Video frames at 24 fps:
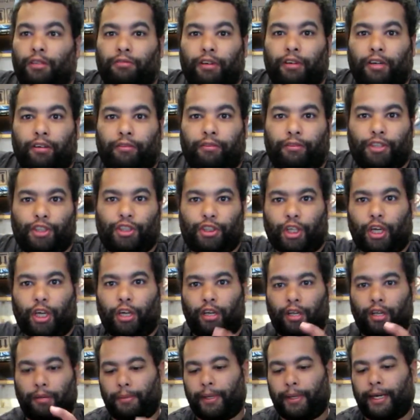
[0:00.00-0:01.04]
run off a
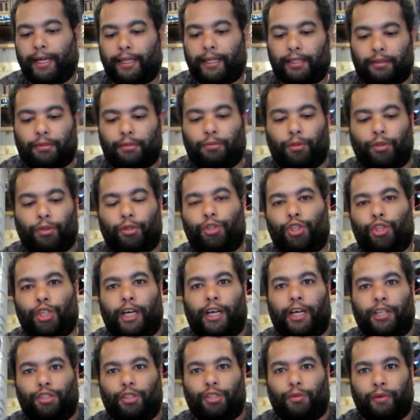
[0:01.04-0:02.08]
solar pack, but you
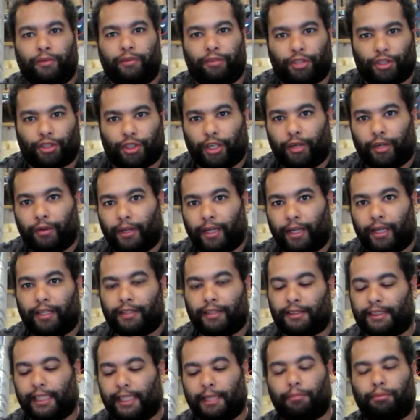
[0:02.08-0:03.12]
charge up with a solar
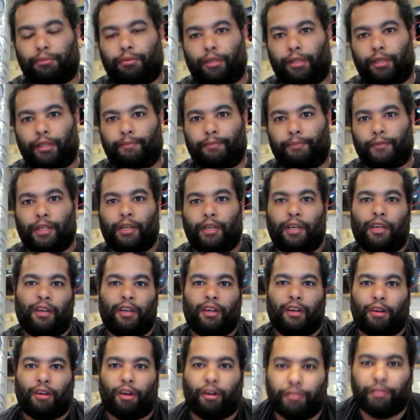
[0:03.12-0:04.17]
separate,
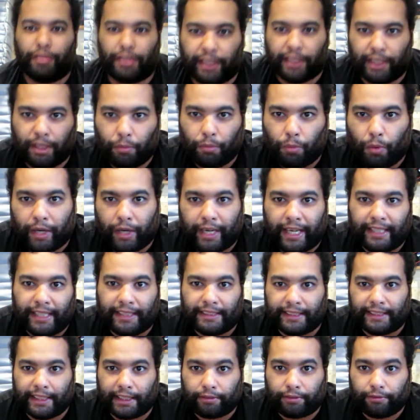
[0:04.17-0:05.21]
obviously the
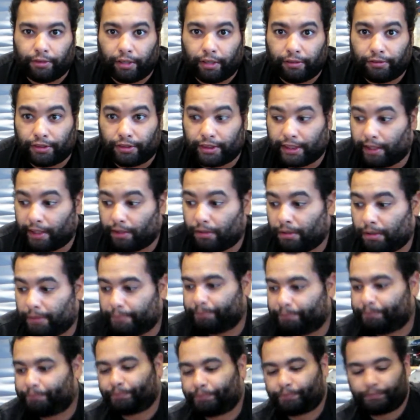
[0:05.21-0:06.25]
1865 cell.
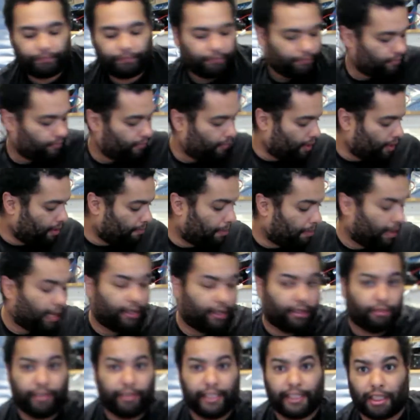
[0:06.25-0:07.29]

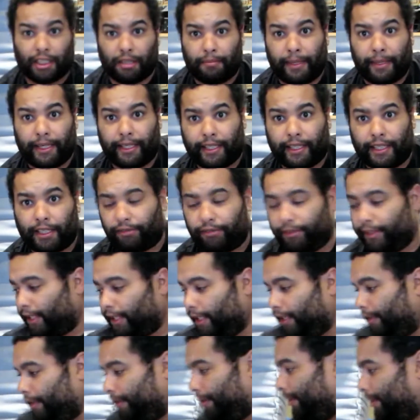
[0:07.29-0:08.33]
But the reason I'm making this
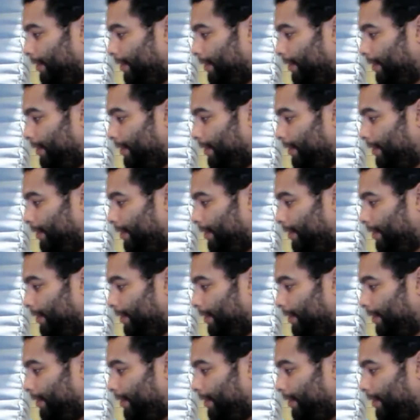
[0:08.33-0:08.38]
video